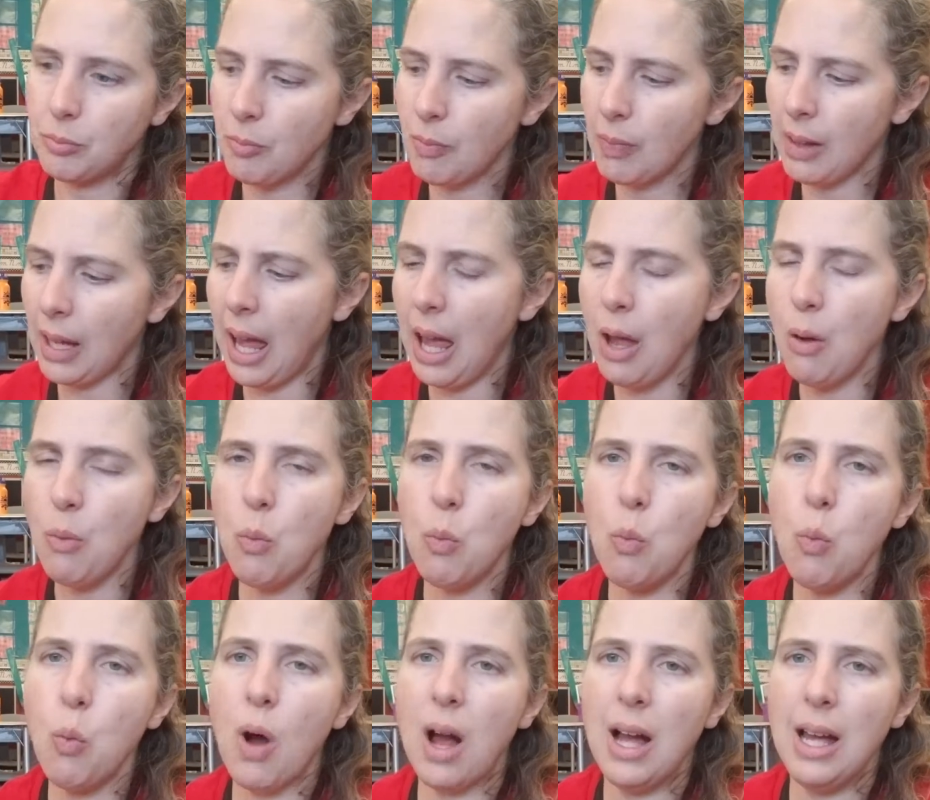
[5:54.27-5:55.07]
And
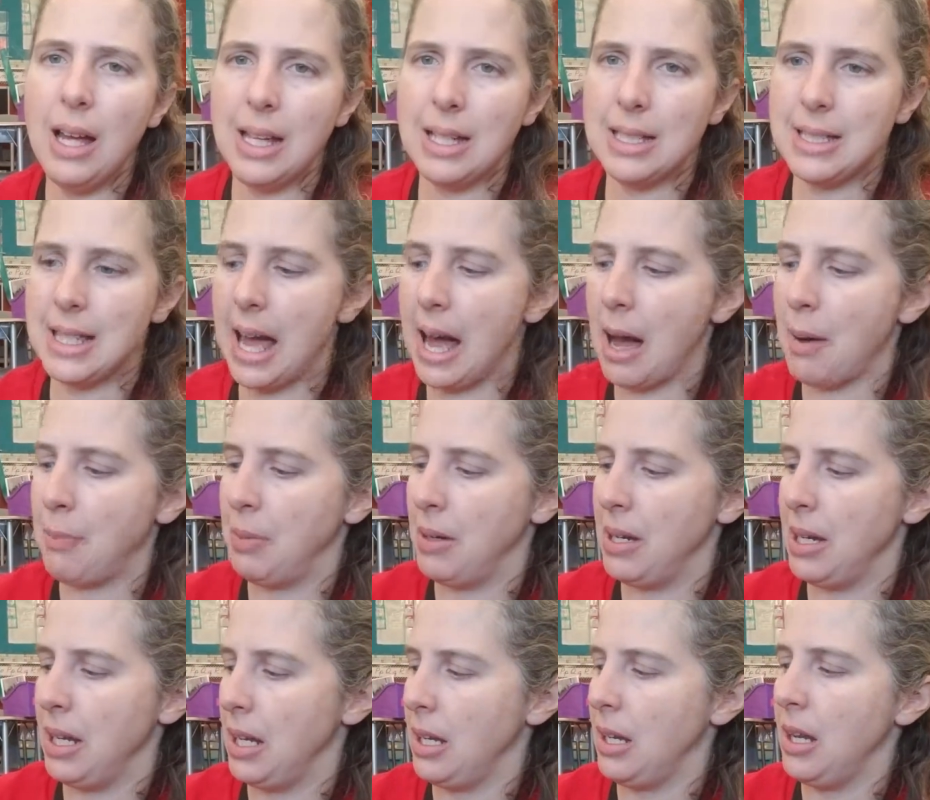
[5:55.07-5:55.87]
what is
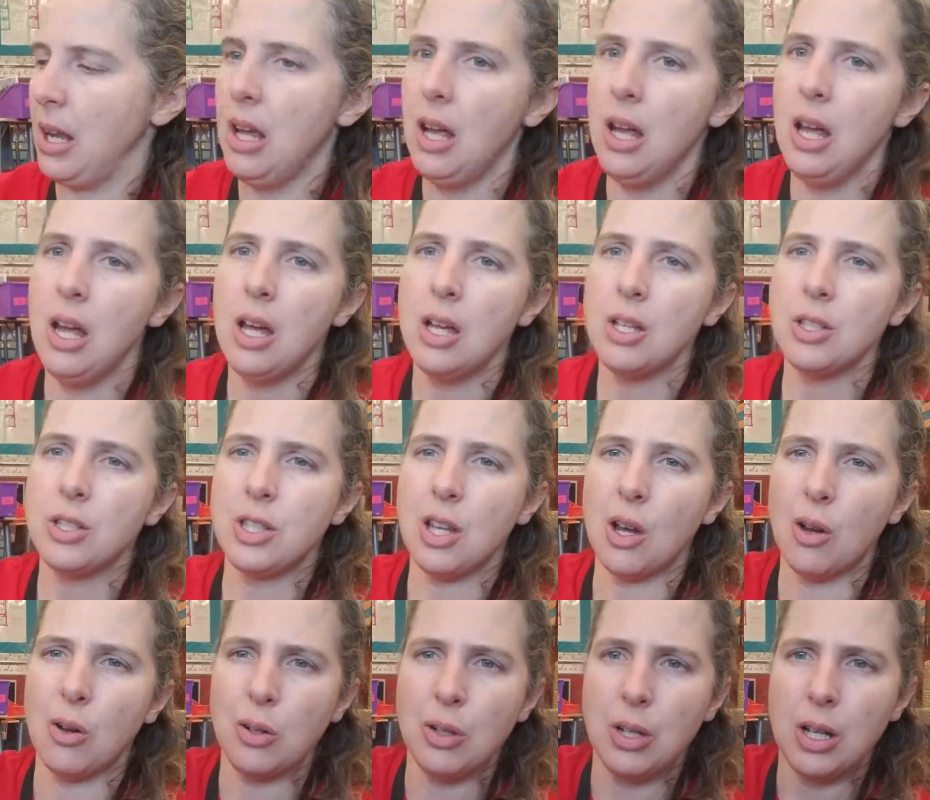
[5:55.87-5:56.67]
happening?
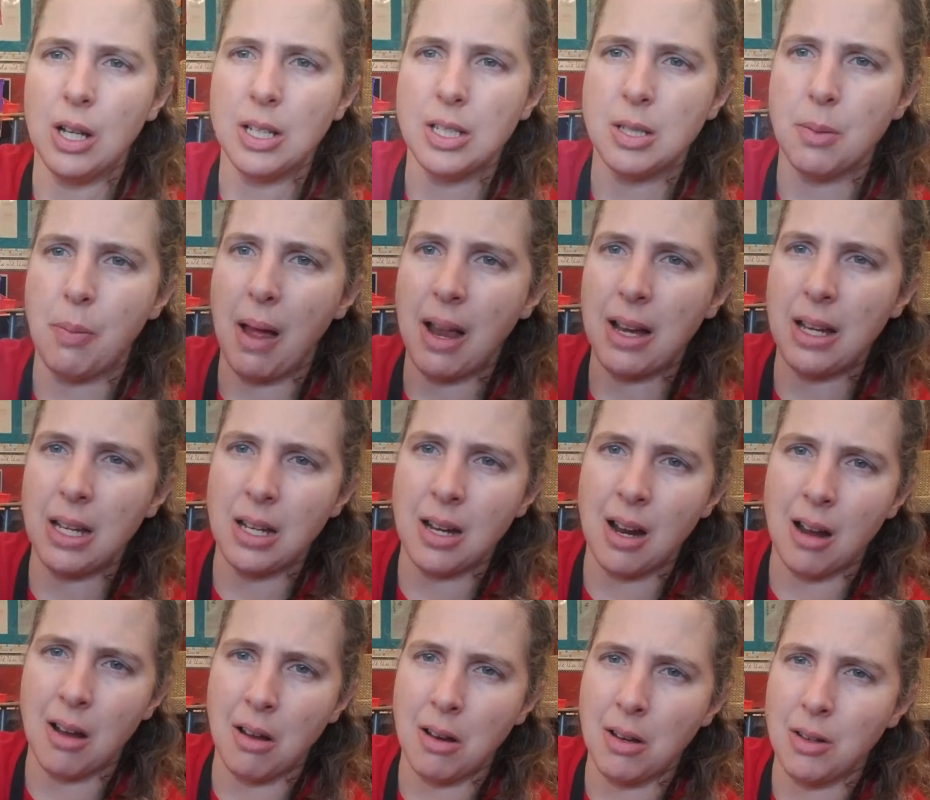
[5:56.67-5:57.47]
So depending
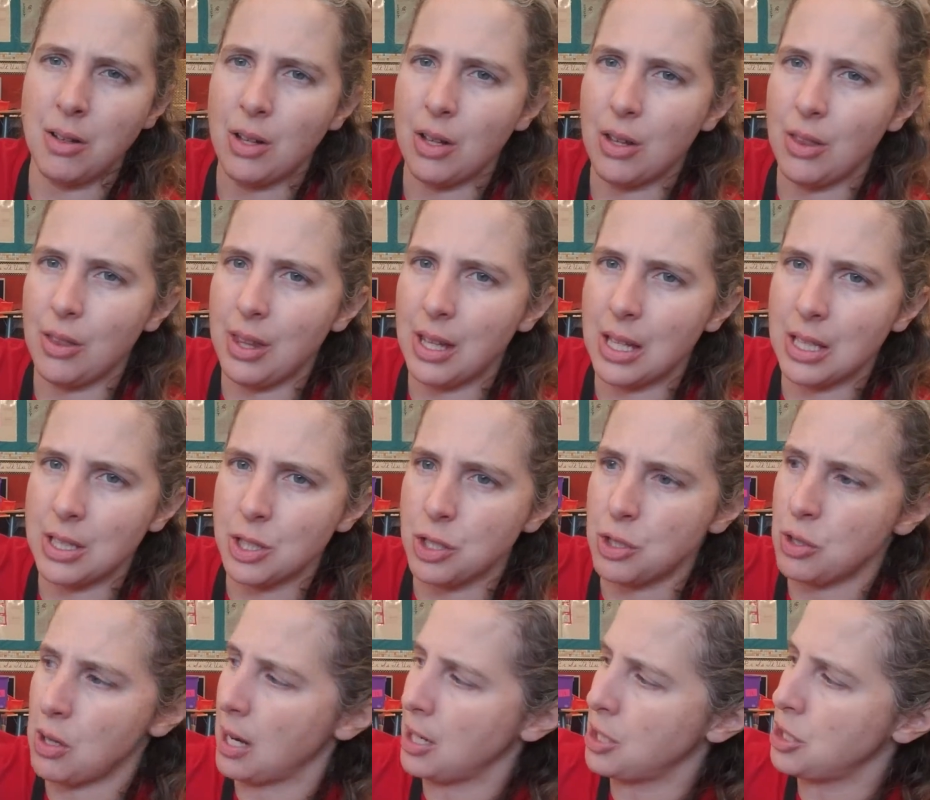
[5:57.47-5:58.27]
on the
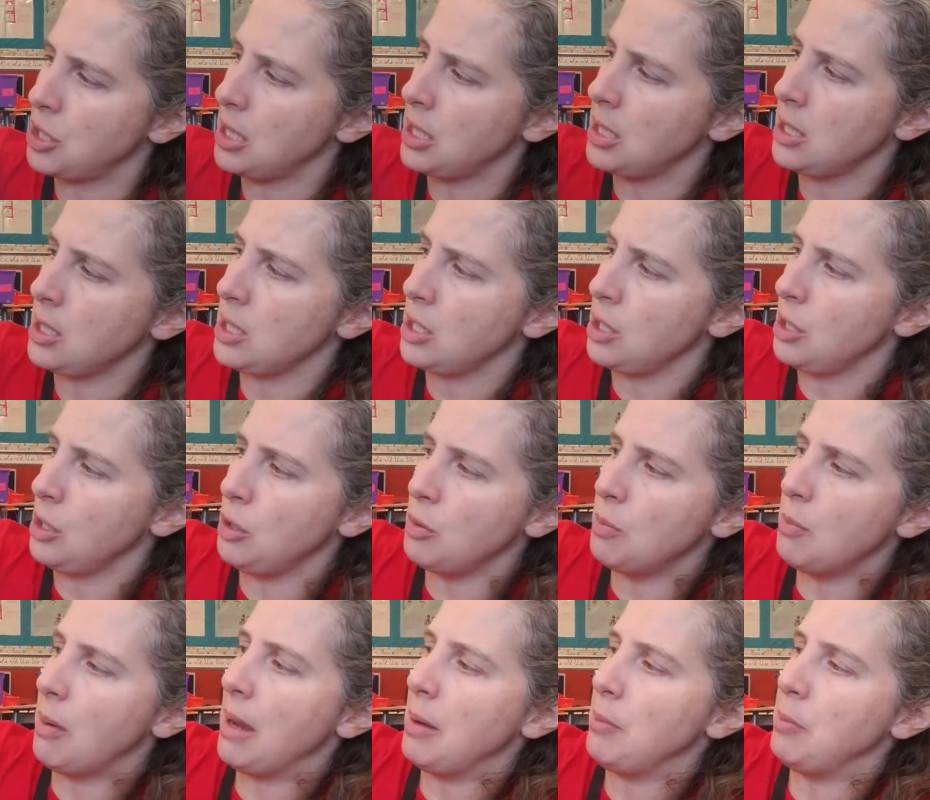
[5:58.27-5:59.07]
instructions, you
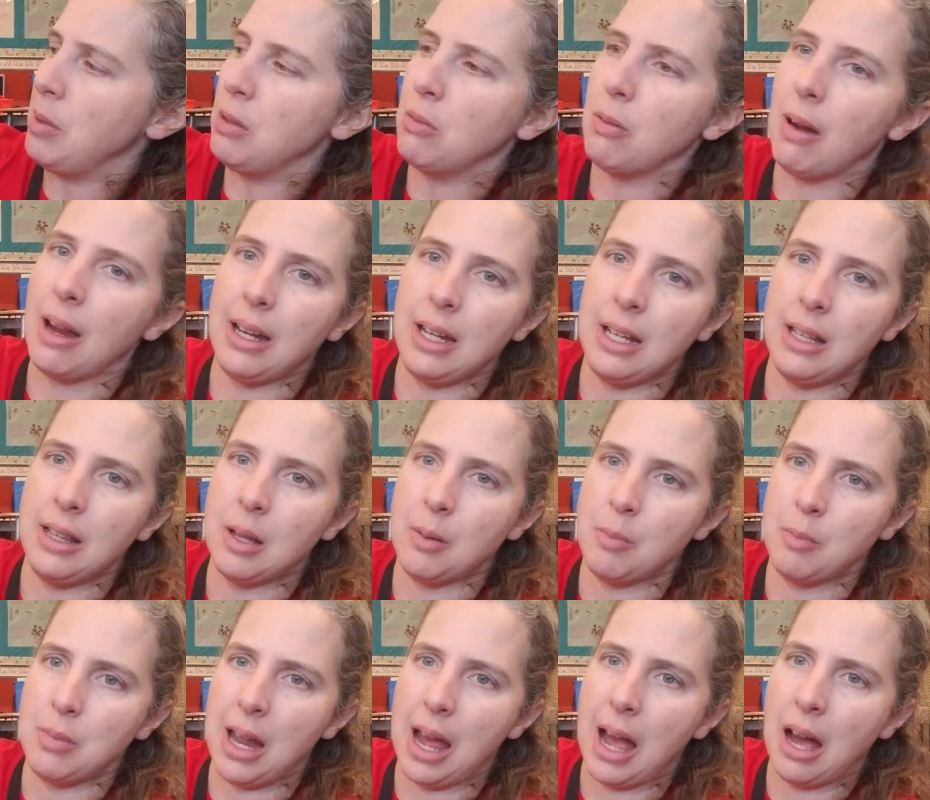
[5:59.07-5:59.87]
might be writing
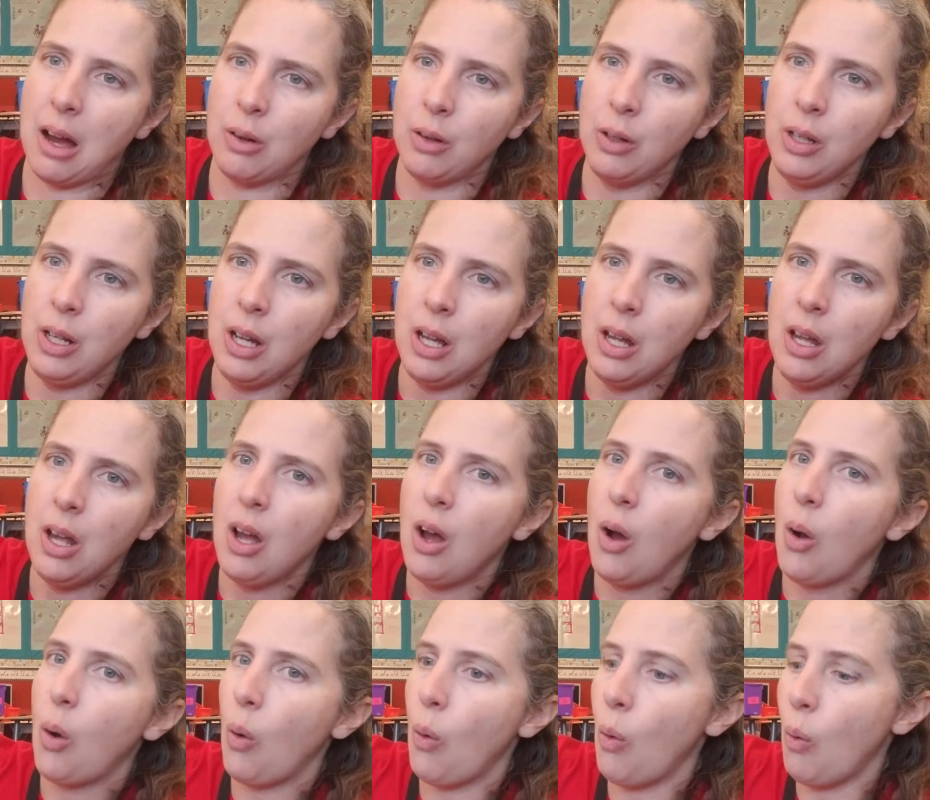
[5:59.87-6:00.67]
them down.
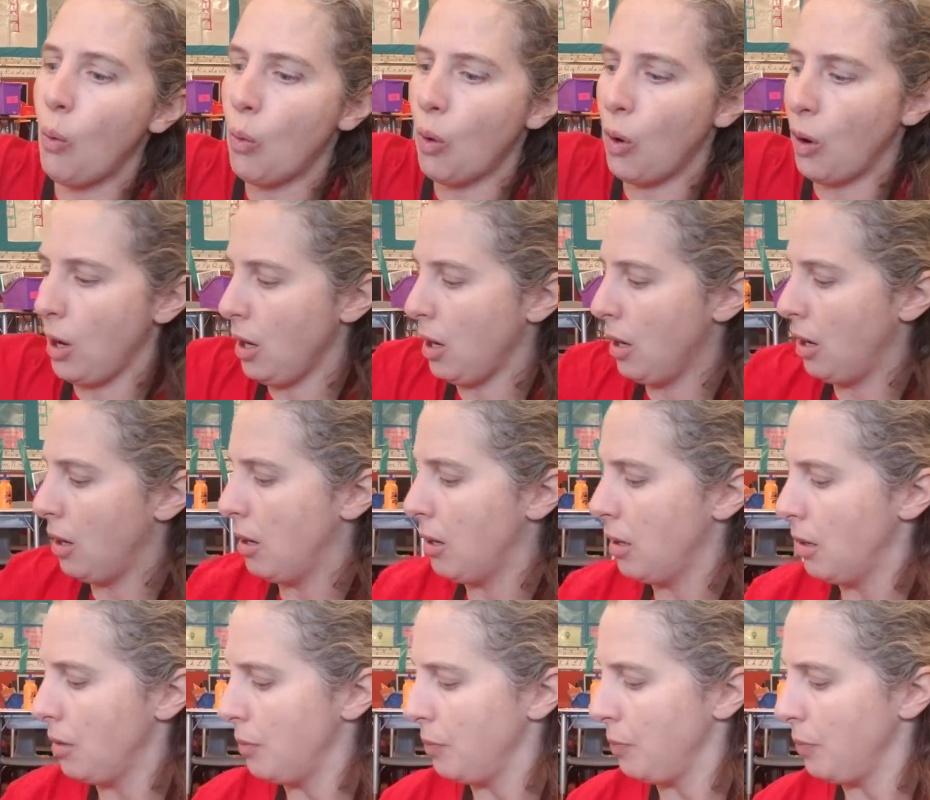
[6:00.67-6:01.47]
Or
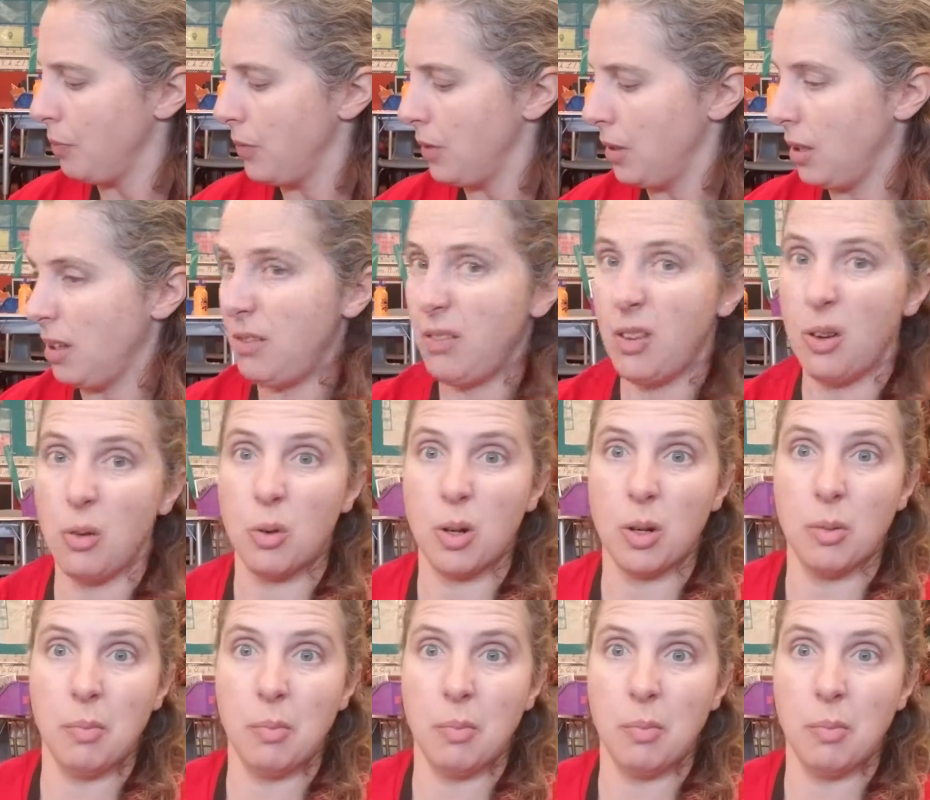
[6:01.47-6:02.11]
if it were